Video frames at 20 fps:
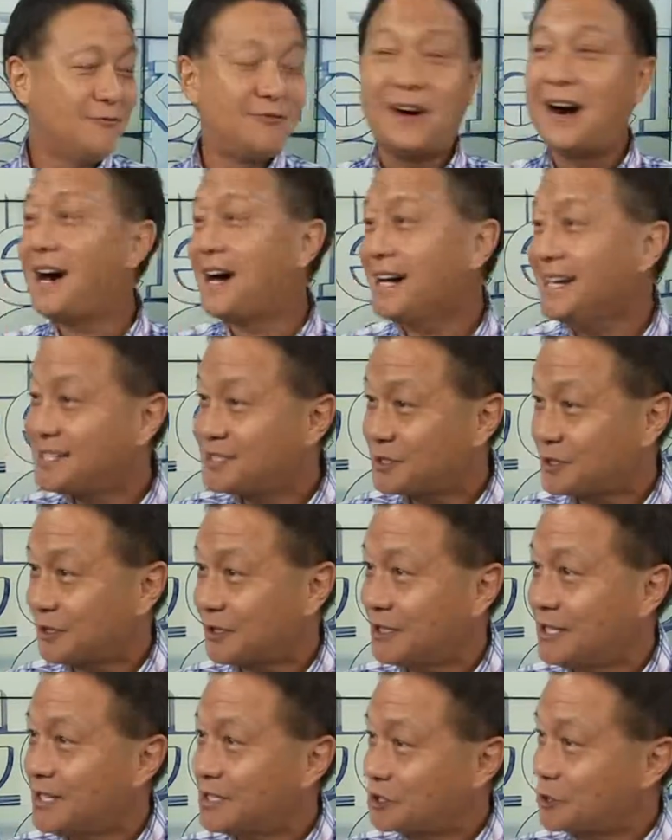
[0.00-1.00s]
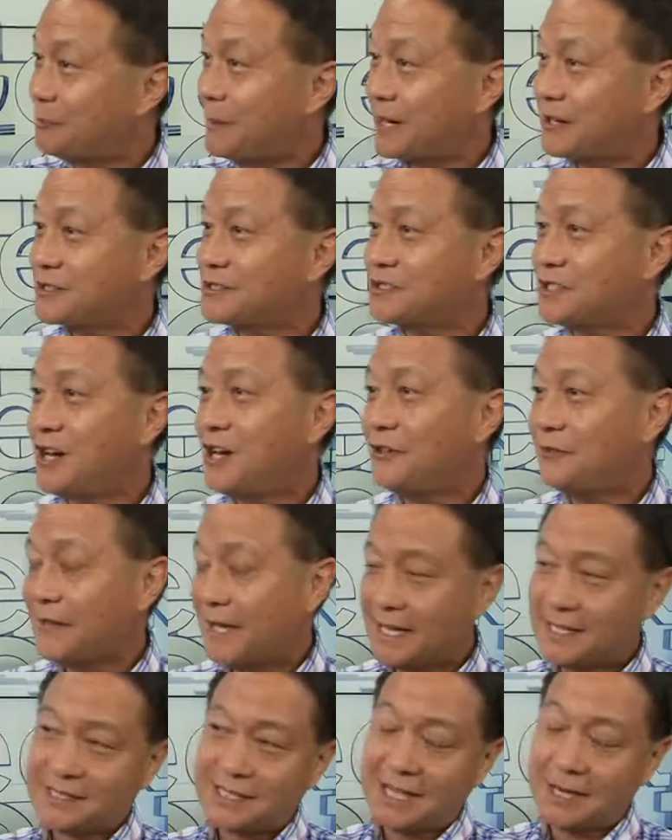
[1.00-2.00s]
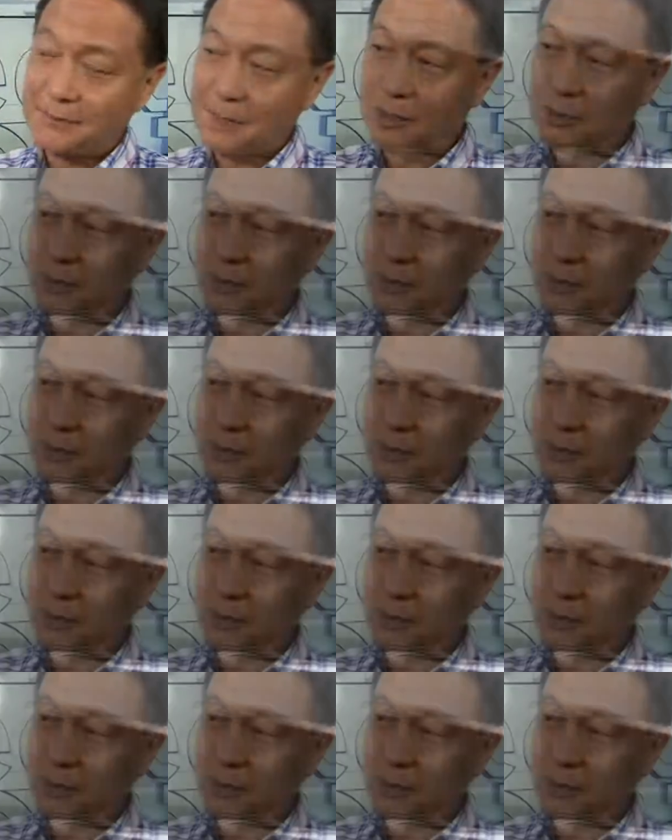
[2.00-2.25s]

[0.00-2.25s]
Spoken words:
visor. So Microsoft has come